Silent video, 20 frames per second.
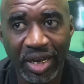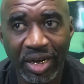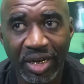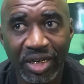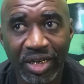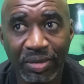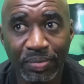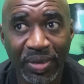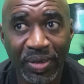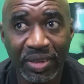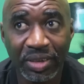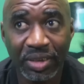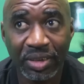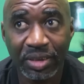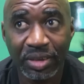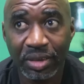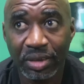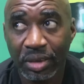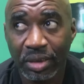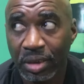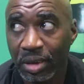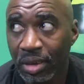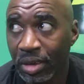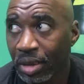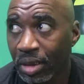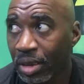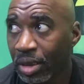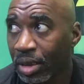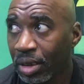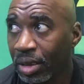Man, these bitches,
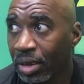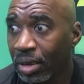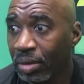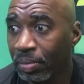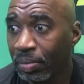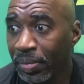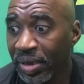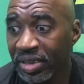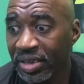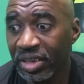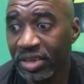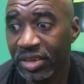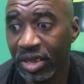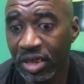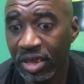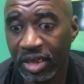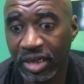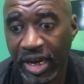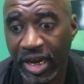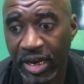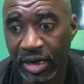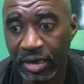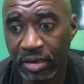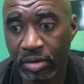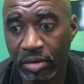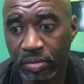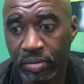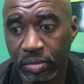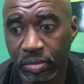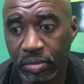bitches look
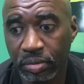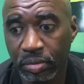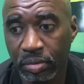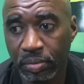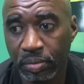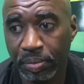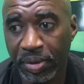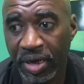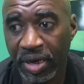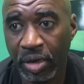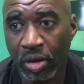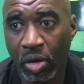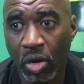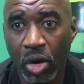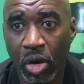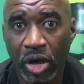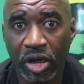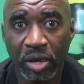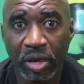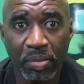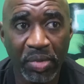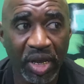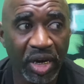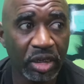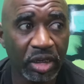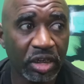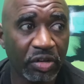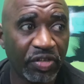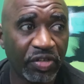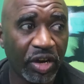at being
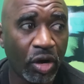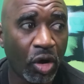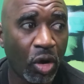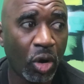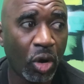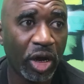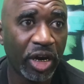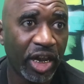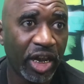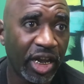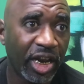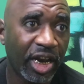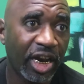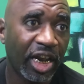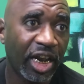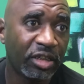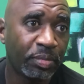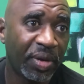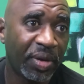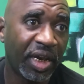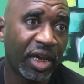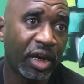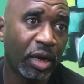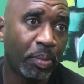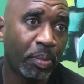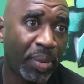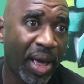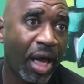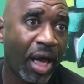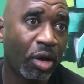argumentative and hard headed as
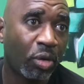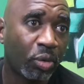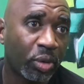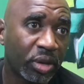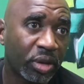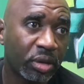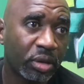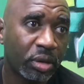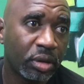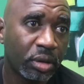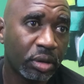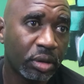being empowered.